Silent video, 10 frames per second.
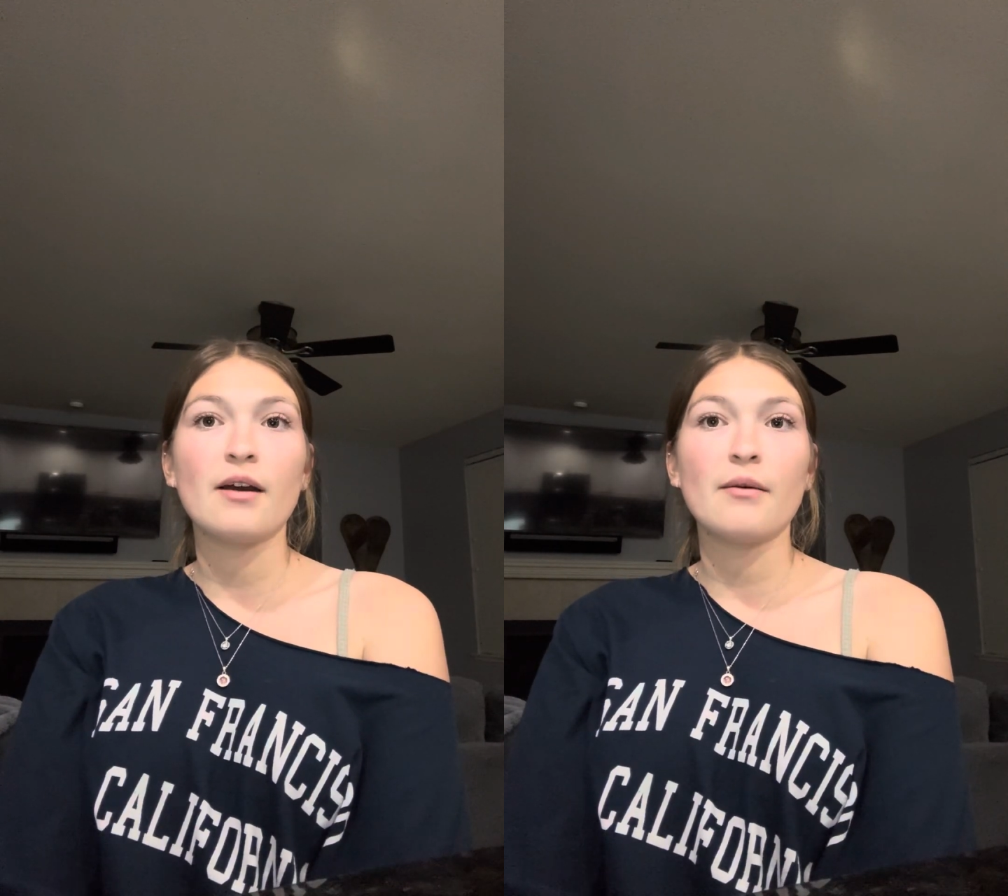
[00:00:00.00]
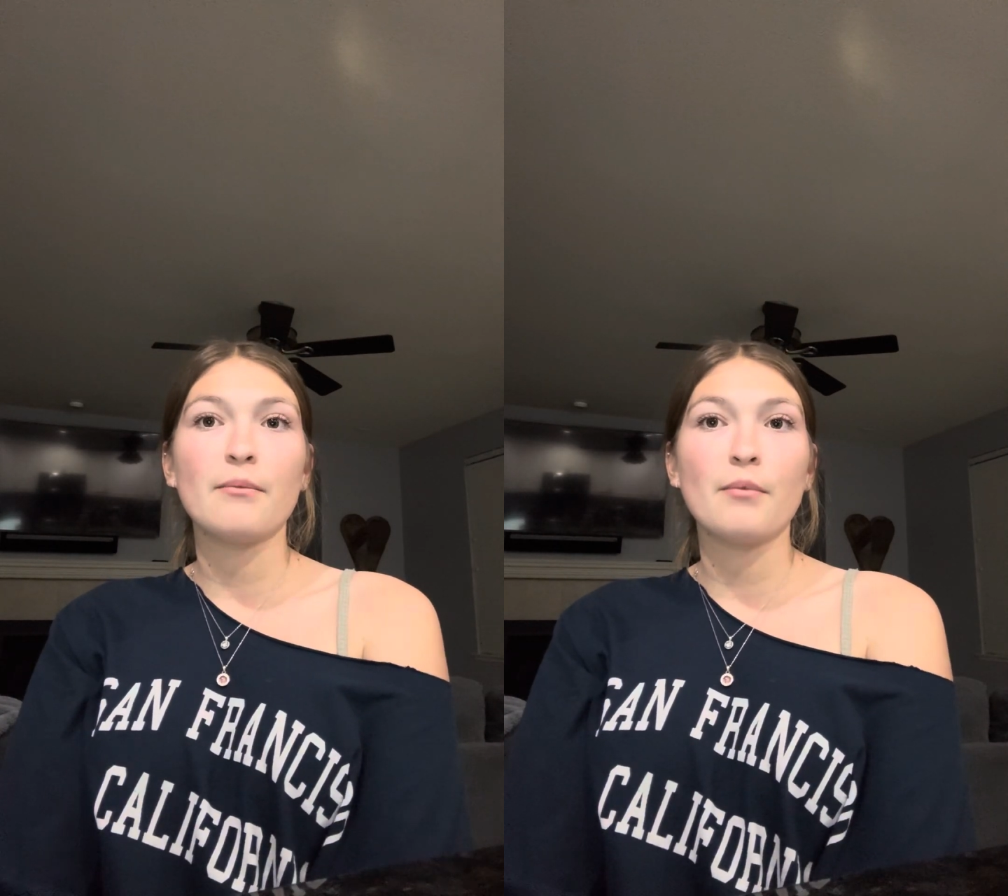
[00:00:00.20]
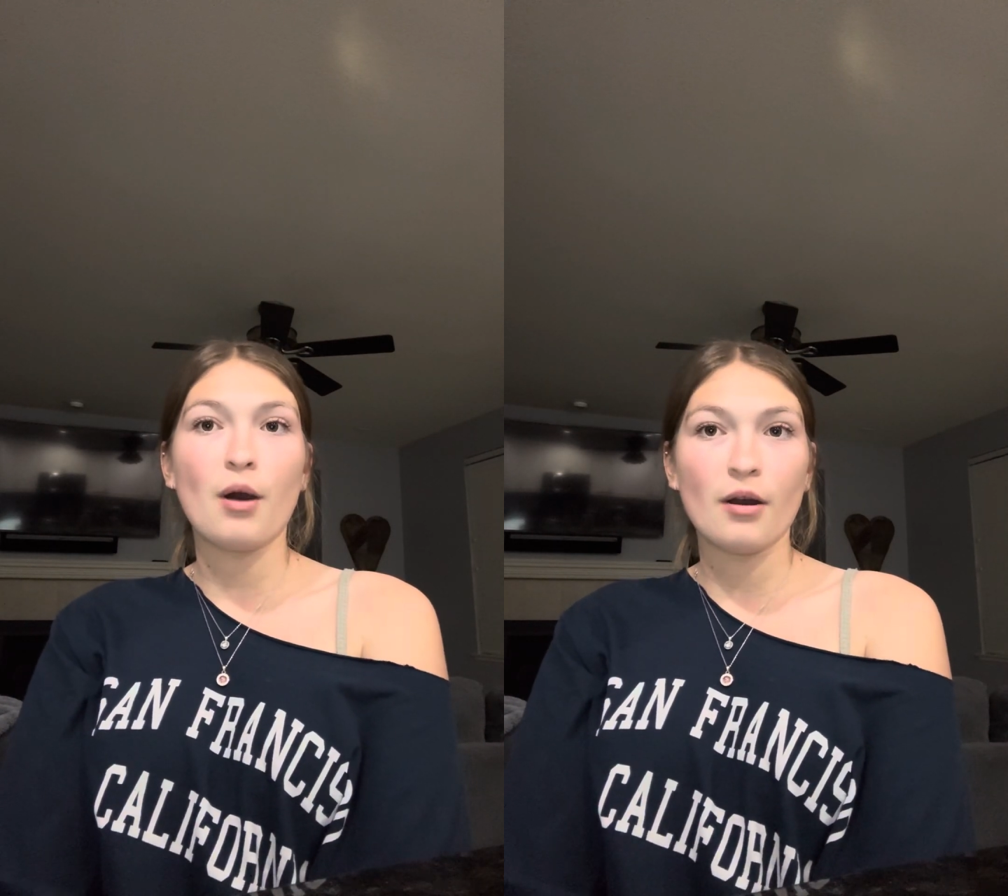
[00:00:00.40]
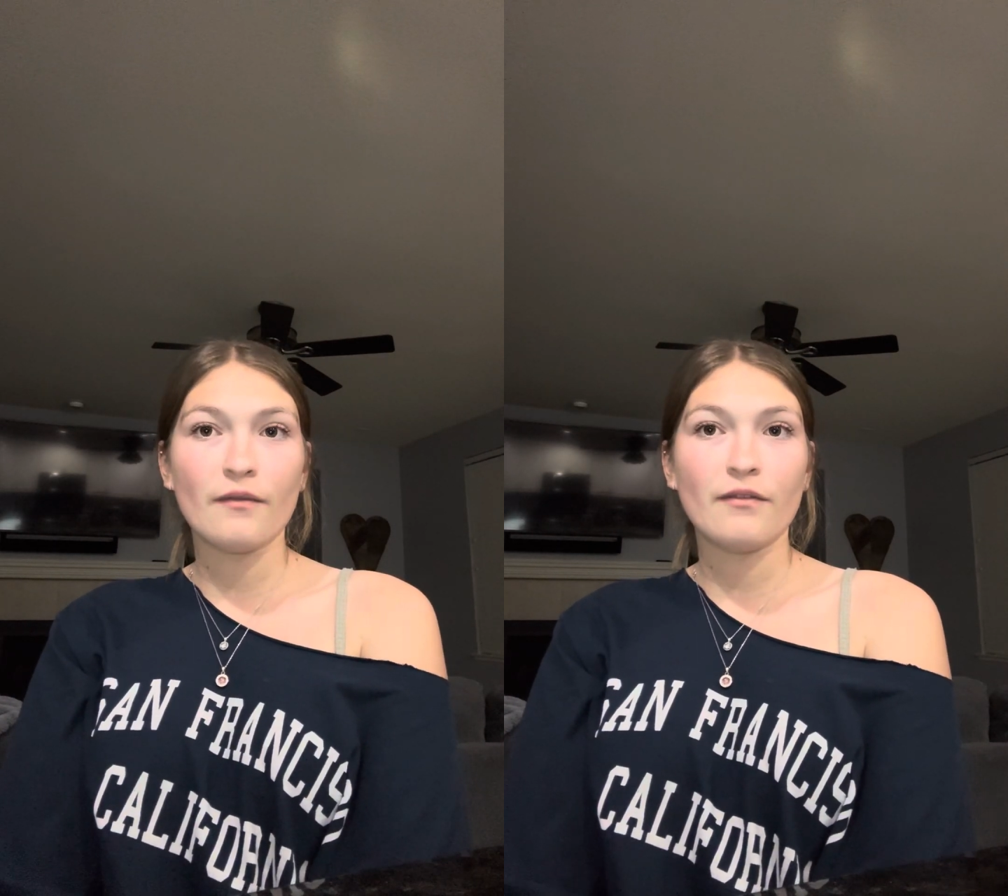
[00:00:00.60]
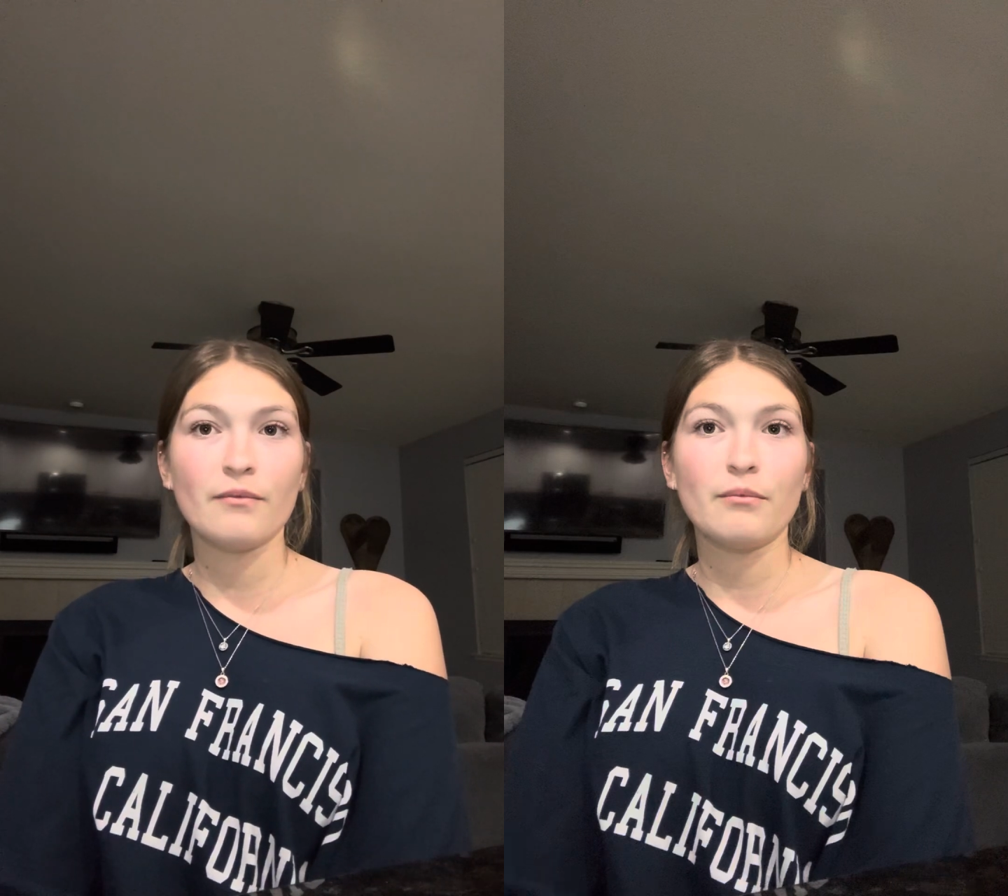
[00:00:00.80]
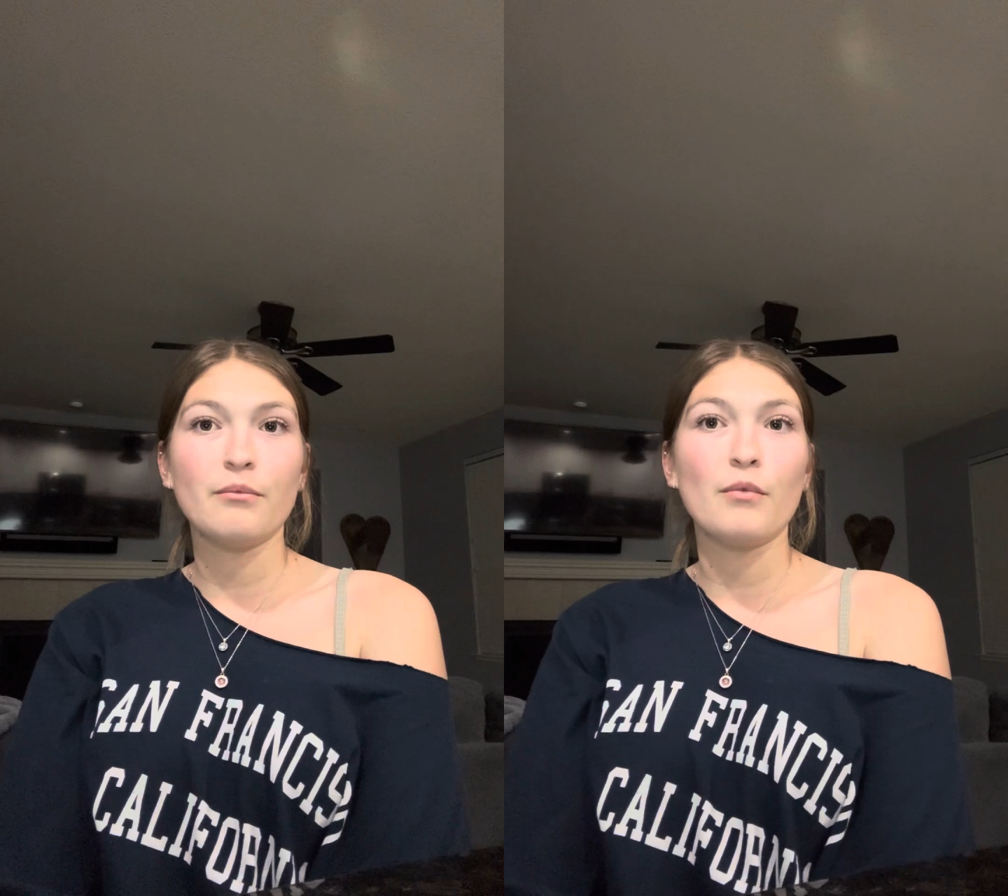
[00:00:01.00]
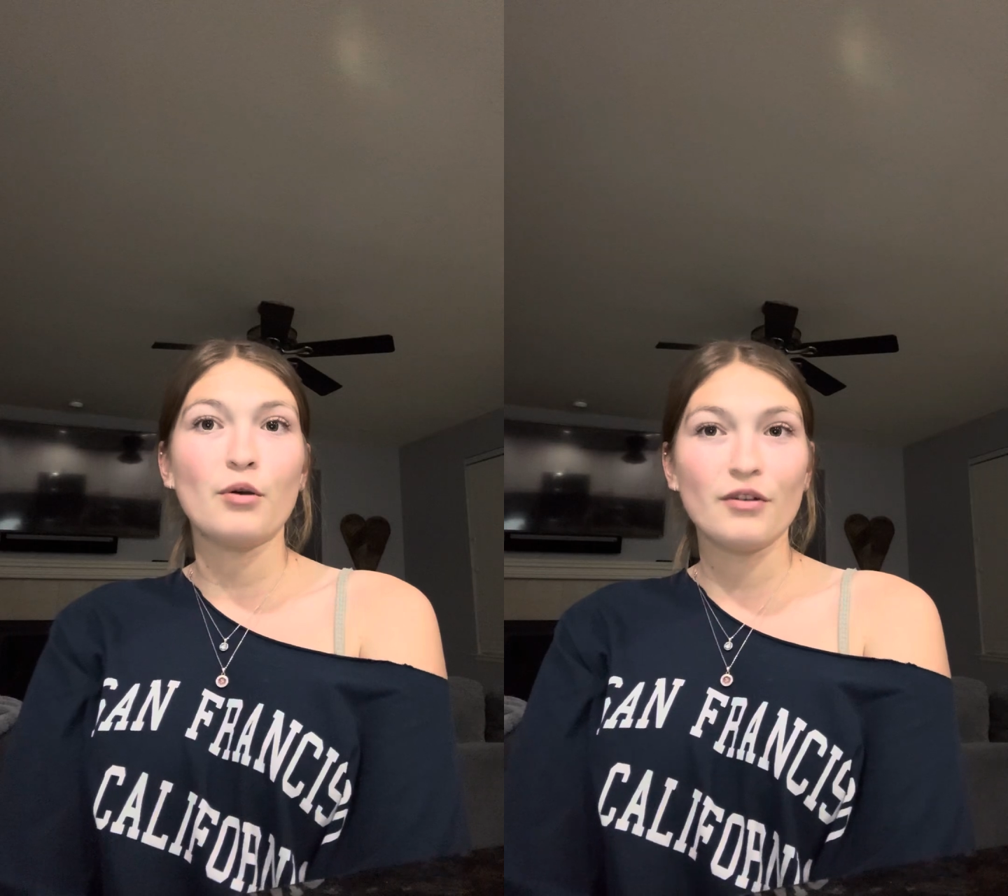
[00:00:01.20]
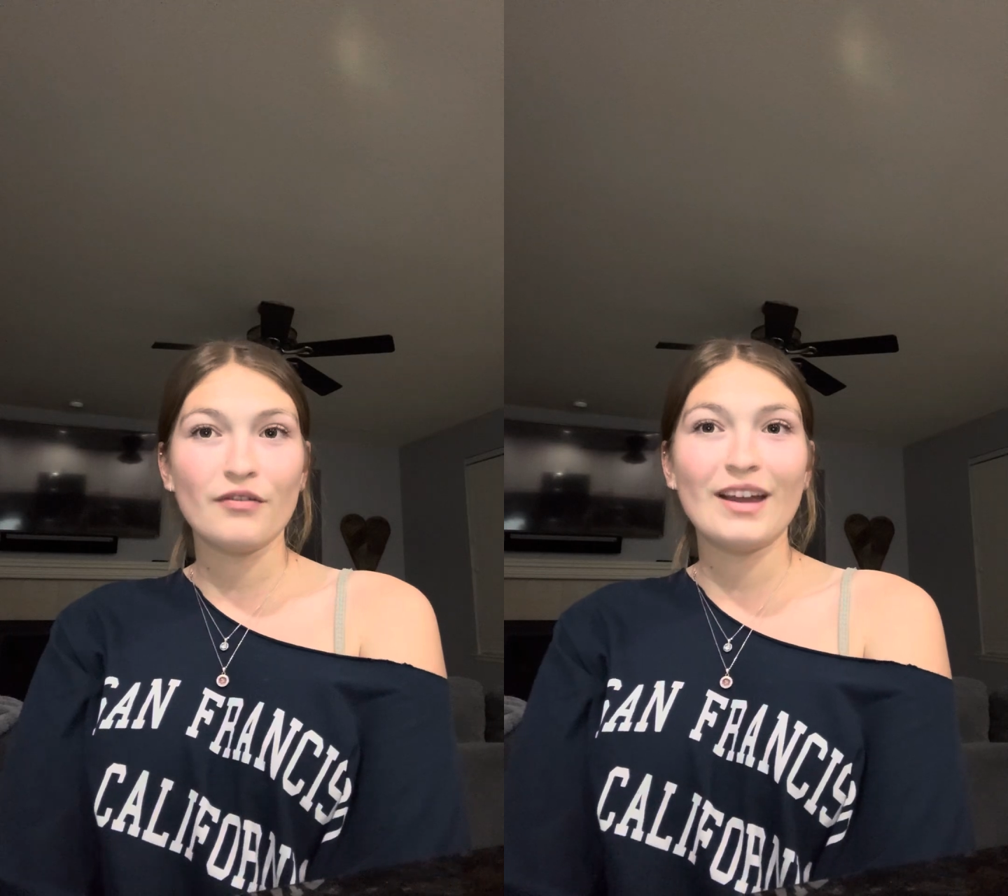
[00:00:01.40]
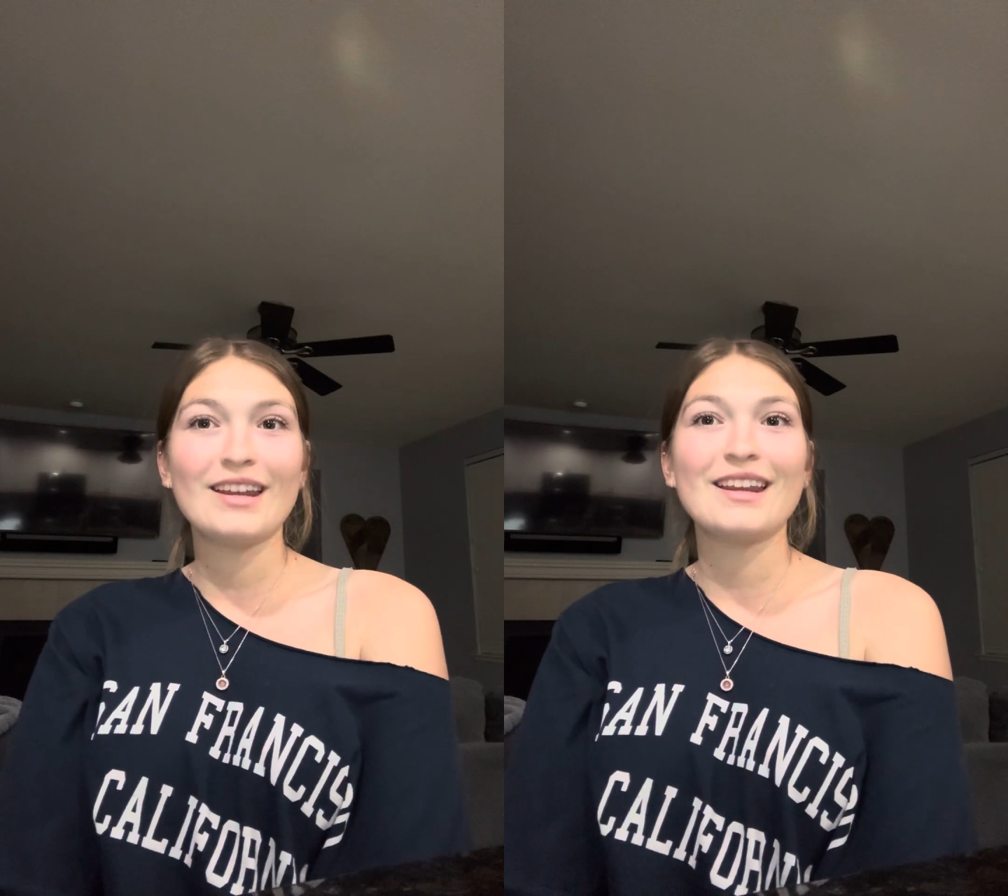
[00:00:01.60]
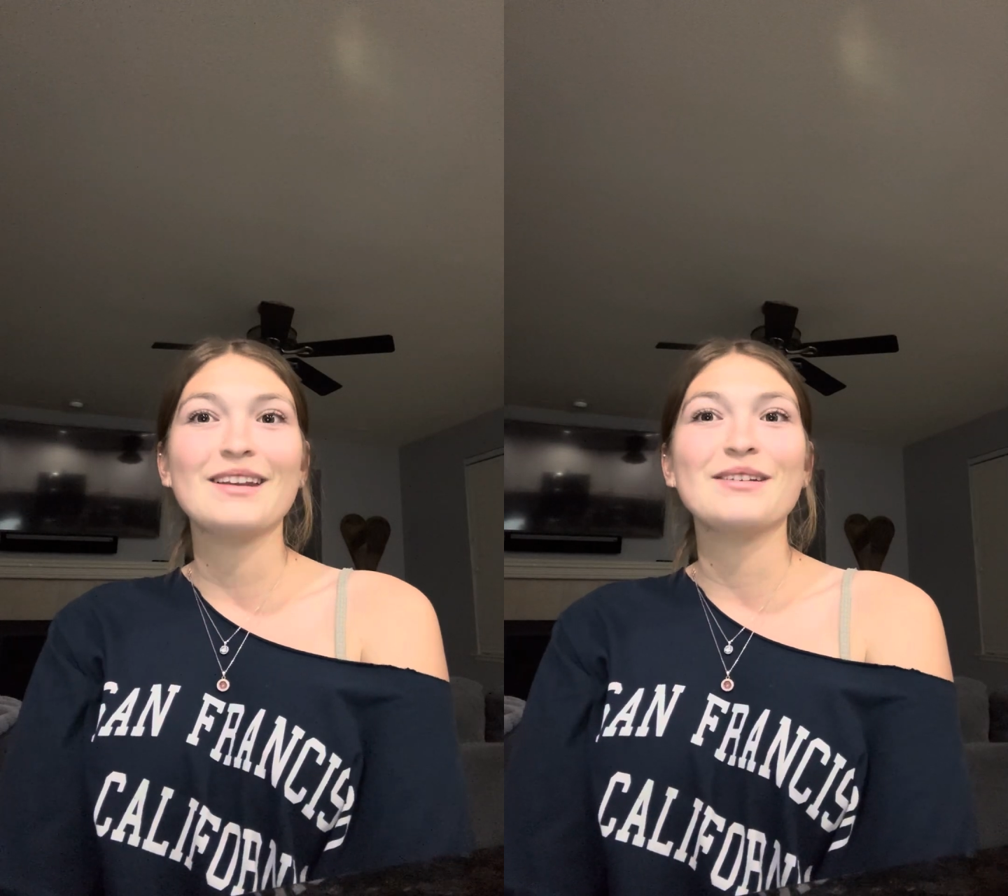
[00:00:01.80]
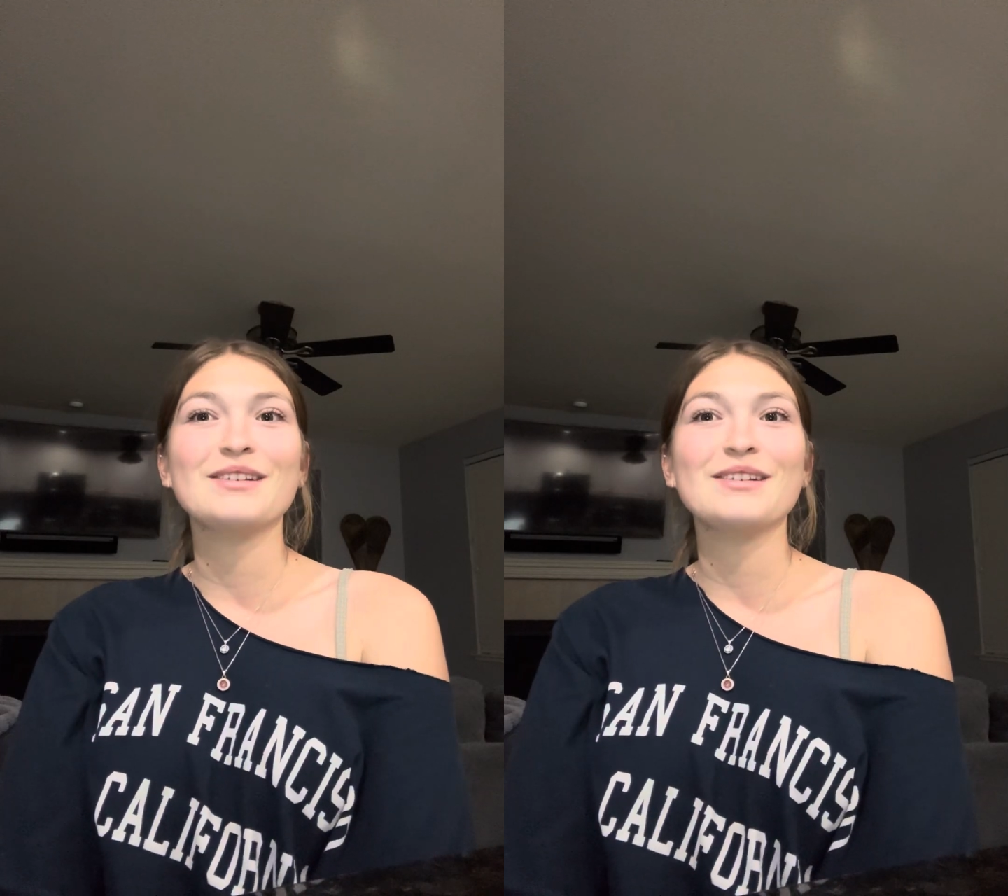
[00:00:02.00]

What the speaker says: motivated